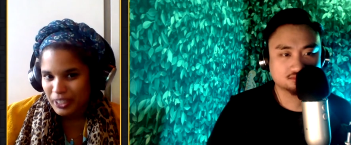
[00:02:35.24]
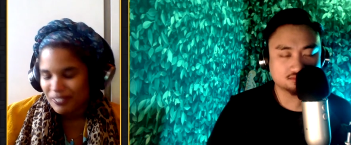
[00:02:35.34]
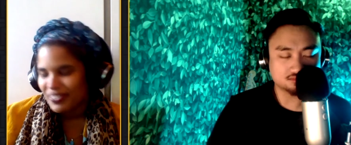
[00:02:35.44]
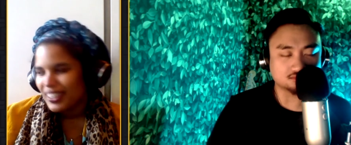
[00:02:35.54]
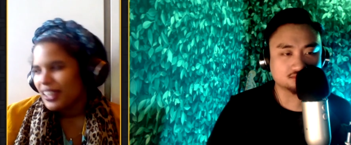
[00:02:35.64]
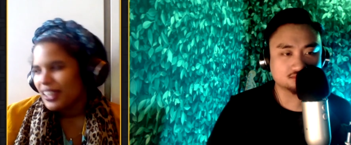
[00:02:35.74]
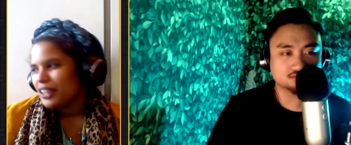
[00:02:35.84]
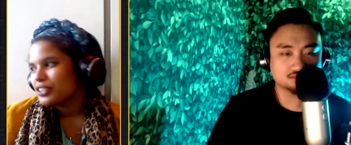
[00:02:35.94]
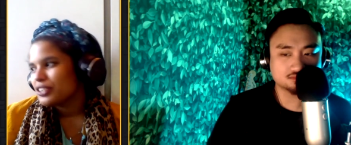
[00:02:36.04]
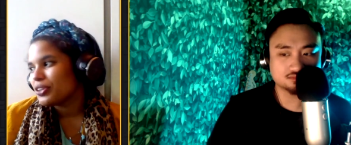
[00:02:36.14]
Speaker 1: Mm-hmm.
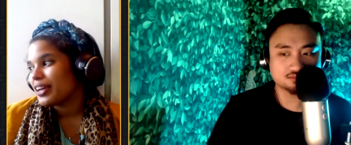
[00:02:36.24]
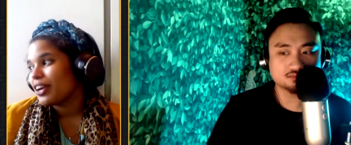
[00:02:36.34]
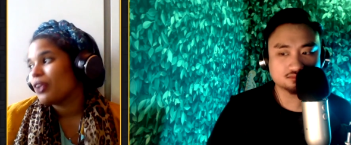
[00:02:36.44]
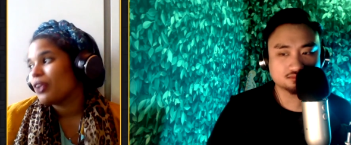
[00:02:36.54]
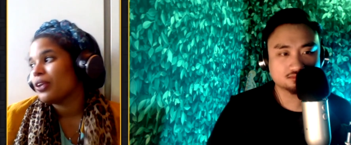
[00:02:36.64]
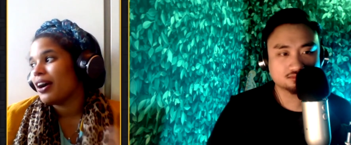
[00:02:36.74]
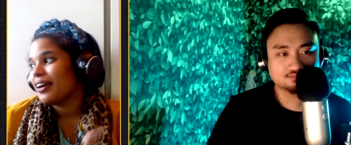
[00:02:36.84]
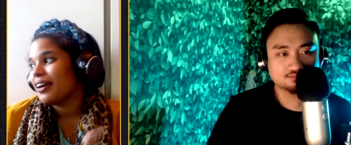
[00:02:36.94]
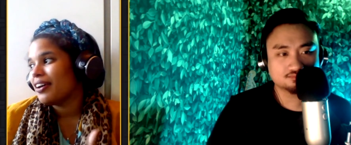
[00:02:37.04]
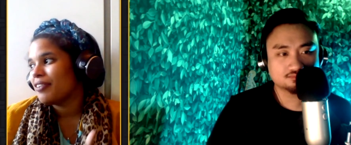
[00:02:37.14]
So, like, a lot
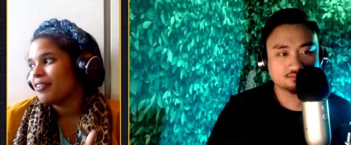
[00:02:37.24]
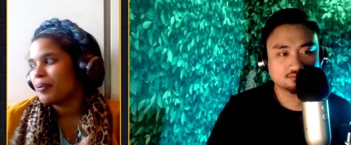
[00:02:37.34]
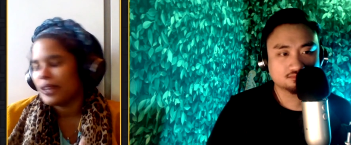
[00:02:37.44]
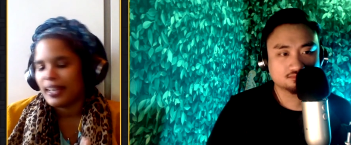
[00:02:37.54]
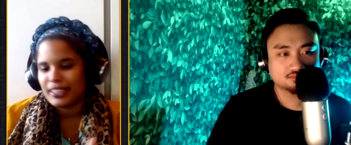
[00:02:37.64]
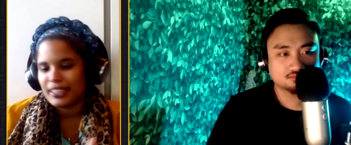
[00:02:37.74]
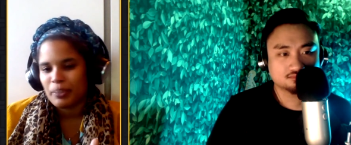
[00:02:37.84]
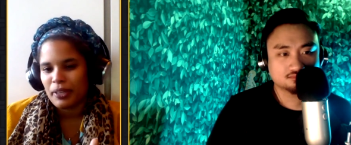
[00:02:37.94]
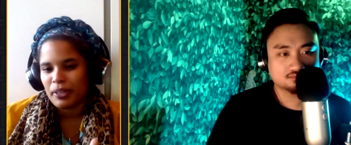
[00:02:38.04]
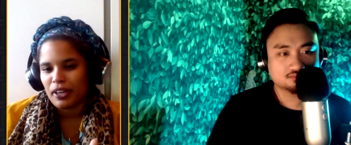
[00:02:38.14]
of our money has to be
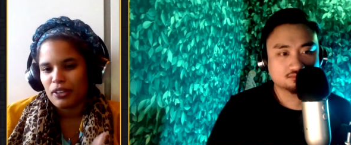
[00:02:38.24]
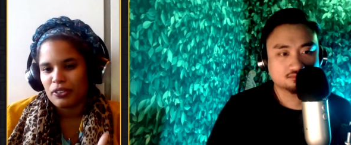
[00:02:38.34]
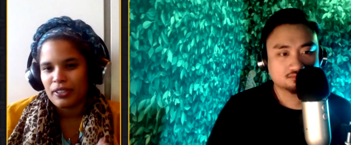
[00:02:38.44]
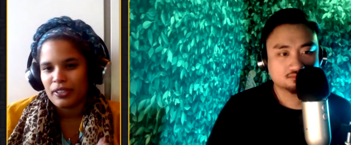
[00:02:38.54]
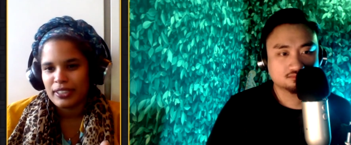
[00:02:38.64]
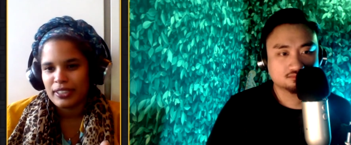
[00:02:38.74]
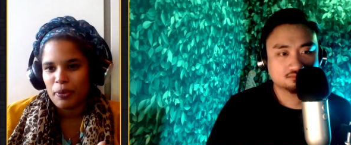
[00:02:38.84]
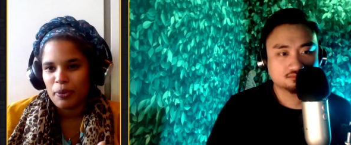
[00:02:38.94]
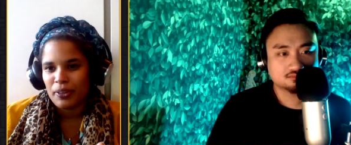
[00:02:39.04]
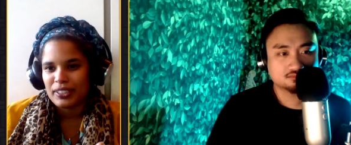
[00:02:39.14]
under the table
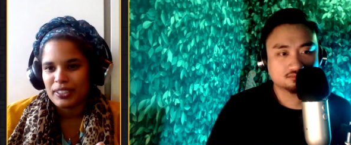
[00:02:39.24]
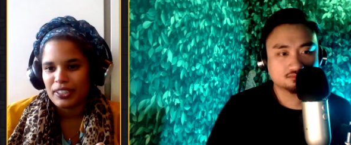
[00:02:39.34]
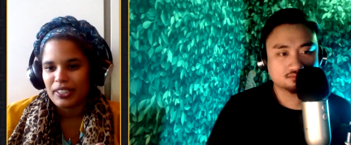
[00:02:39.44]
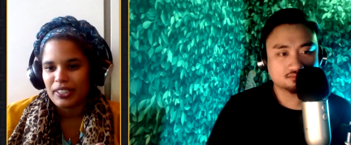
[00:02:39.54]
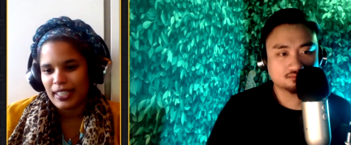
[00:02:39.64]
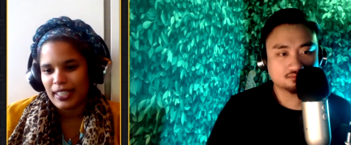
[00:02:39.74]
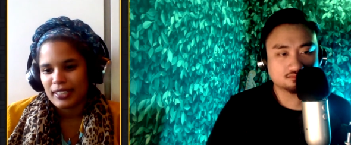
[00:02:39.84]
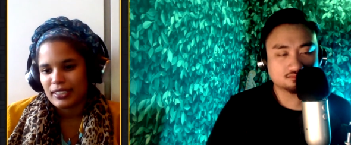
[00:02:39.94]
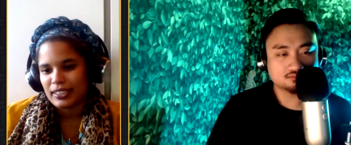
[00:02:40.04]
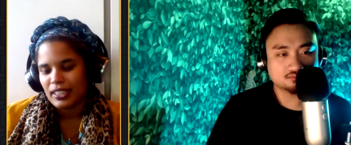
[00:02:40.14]
until he gets
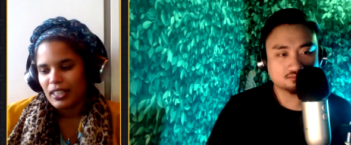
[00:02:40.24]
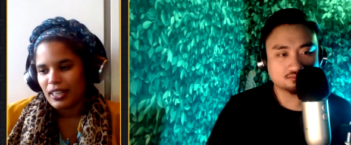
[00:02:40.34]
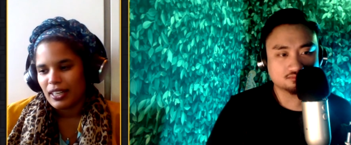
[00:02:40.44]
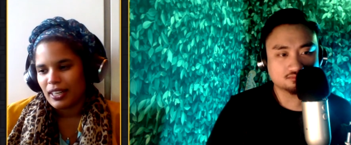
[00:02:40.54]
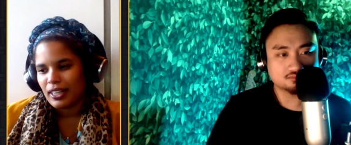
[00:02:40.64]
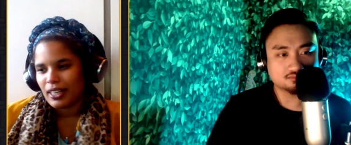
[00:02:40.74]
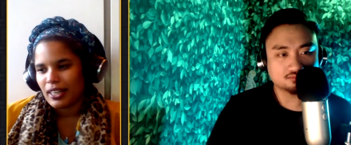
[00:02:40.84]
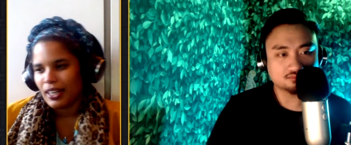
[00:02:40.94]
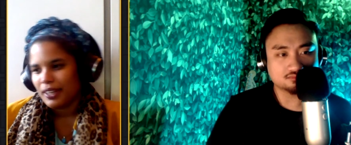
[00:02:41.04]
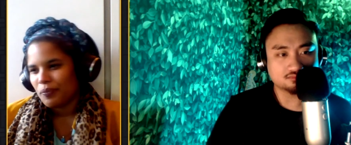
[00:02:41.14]
uh,
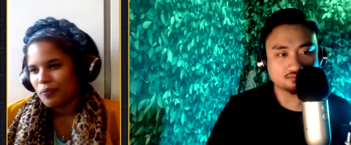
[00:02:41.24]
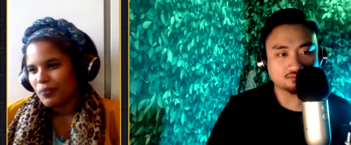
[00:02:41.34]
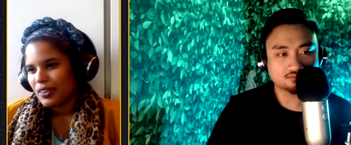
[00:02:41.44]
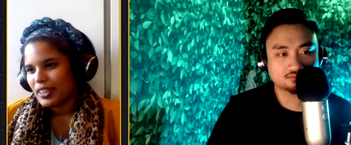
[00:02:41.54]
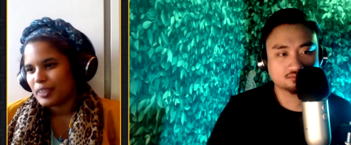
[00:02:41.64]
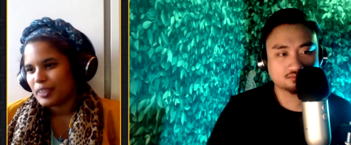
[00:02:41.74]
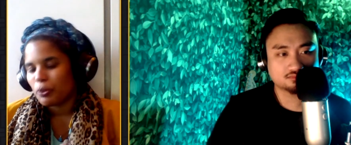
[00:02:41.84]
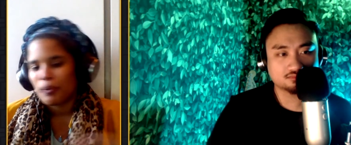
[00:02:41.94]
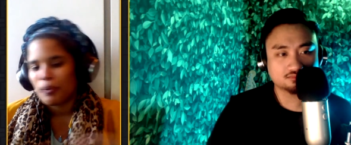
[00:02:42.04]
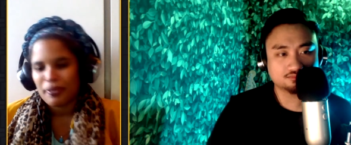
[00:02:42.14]
his
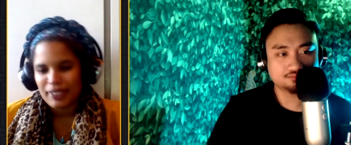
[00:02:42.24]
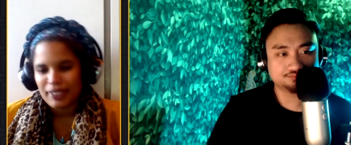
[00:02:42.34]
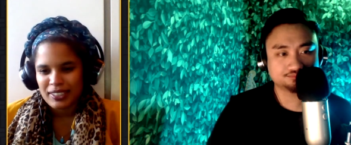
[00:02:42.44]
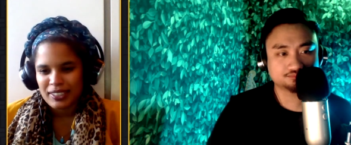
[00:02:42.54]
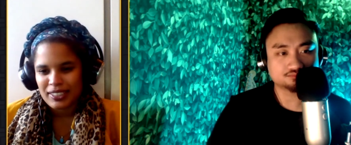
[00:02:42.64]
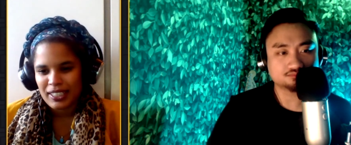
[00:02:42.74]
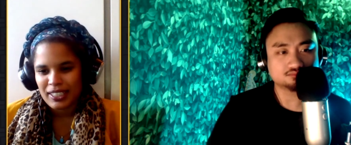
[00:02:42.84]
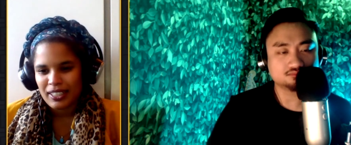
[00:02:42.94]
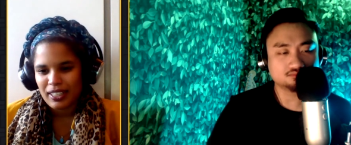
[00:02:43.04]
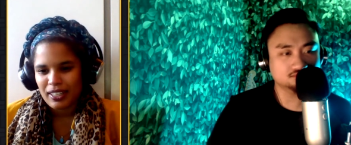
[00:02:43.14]
permanent residency,
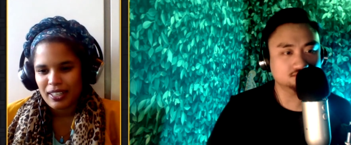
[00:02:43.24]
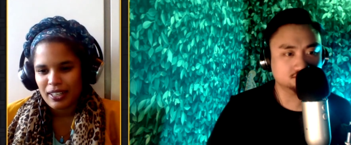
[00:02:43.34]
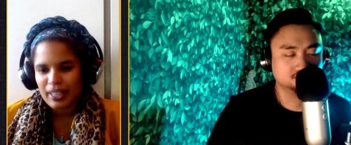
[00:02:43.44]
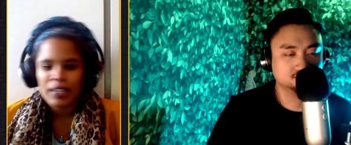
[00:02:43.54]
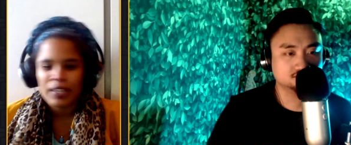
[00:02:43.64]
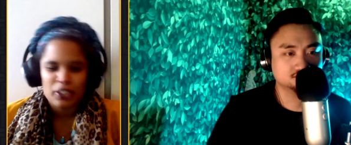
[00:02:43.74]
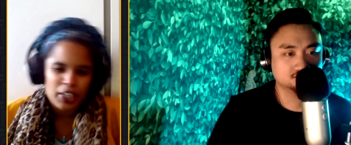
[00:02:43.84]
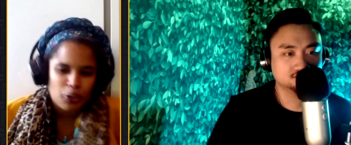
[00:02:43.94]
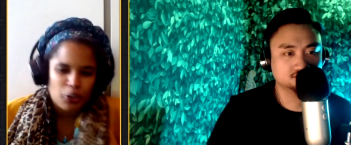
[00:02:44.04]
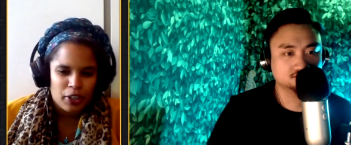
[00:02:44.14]
mm-hmm. I, like a
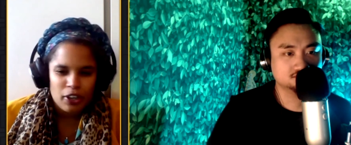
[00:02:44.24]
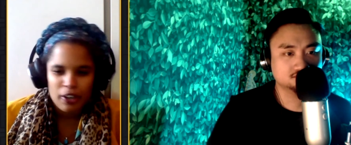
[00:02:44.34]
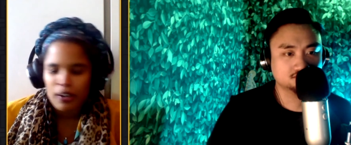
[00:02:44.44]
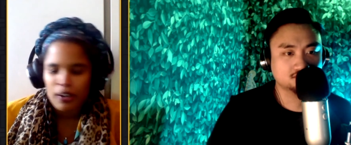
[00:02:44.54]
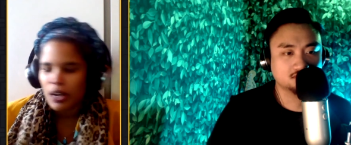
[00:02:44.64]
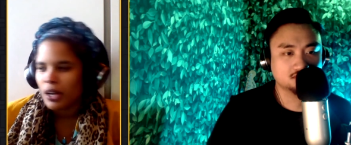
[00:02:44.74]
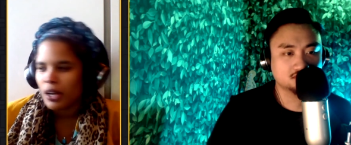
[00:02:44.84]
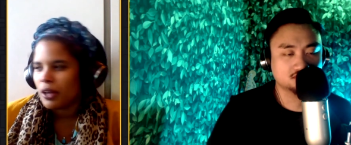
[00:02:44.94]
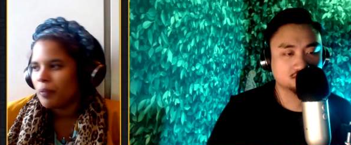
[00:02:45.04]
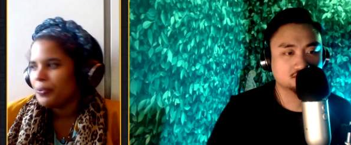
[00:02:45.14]
green card.
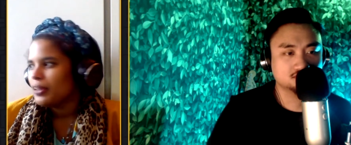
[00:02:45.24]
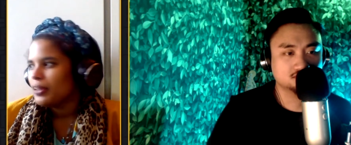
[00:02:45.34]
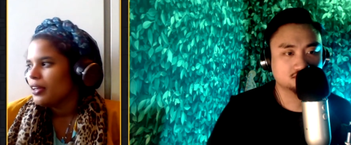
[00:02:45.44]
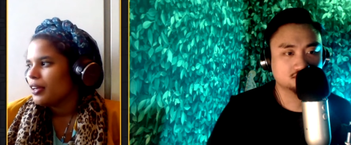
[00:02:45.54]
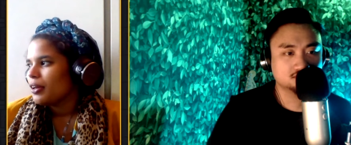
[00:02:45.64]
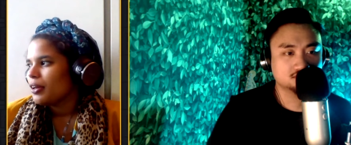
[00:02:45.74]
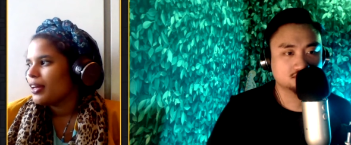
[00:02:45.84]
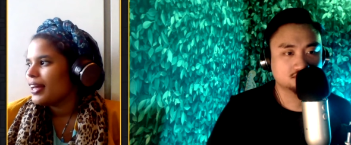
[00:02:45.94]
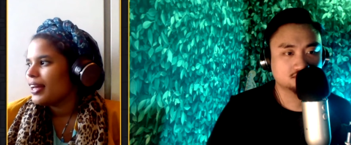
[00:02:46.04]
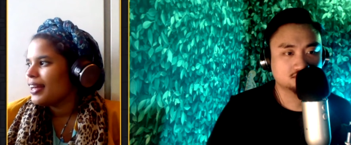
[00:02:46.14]
Um,
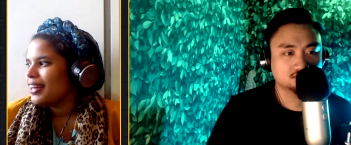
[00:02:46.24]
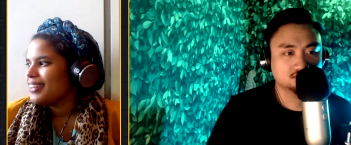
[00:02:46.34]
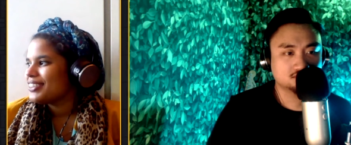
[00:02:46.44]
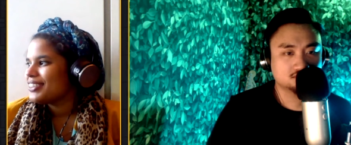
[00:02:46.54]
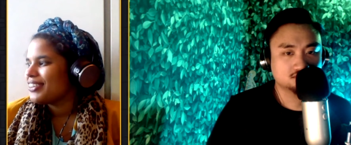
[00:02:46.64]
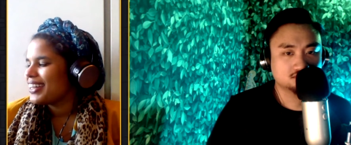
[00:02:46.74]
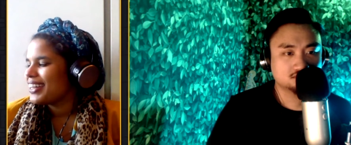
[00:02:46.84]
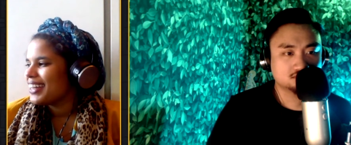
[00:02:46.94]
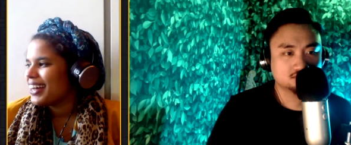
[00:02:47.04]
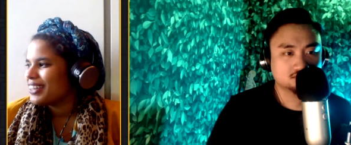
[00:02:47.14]
and so, like,
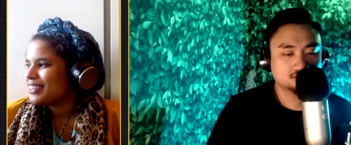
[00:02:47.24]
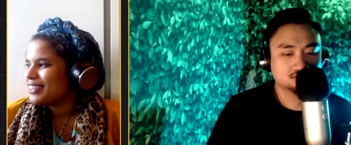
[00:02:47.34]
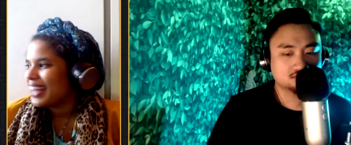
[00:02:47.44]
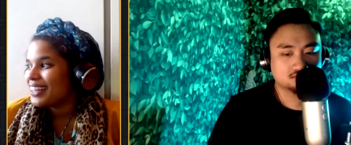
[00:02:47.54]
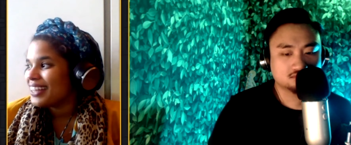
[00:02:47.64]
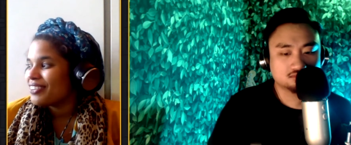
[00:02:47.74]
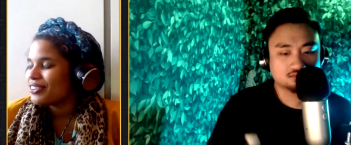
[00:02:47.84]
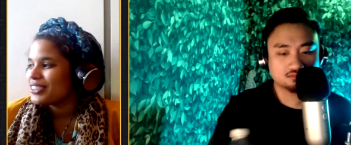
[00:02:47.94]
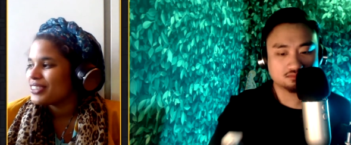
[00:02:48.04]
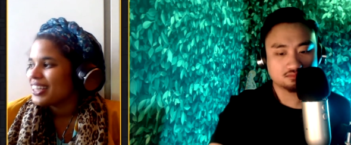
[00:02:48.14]
yeah, any of those,
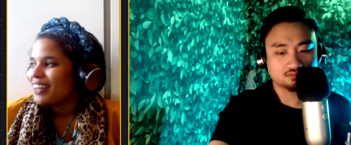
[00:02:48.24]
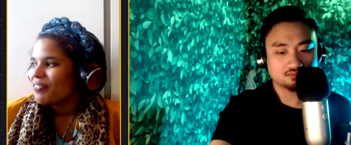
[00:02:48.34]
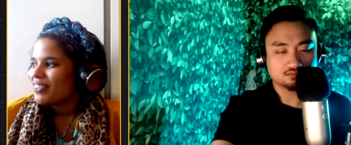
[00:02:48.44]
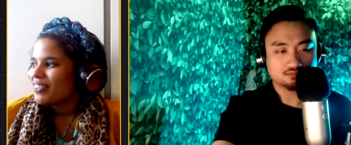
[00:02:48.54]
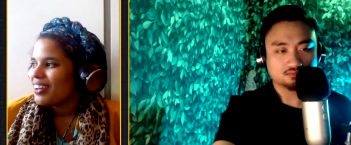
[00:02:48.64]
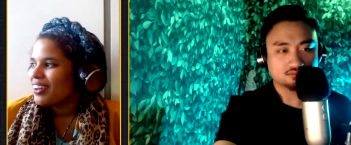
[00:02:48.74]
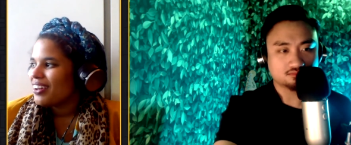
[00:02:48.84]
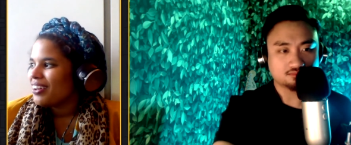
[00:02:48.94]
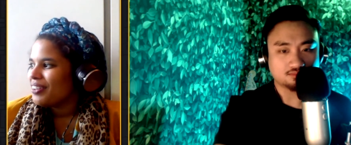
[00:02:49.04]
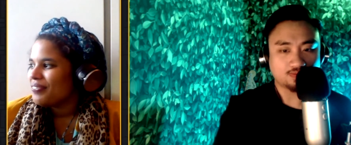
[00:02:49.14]
um,